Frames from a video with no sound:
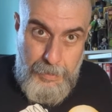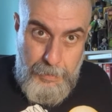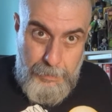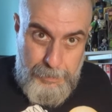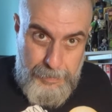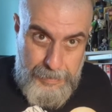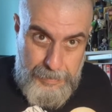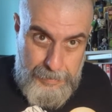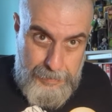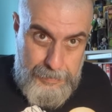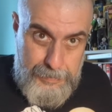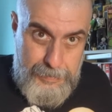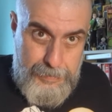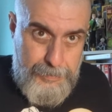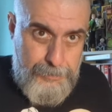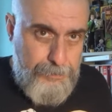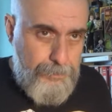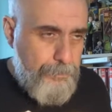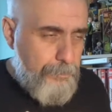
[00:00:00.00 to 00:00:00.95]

a piece,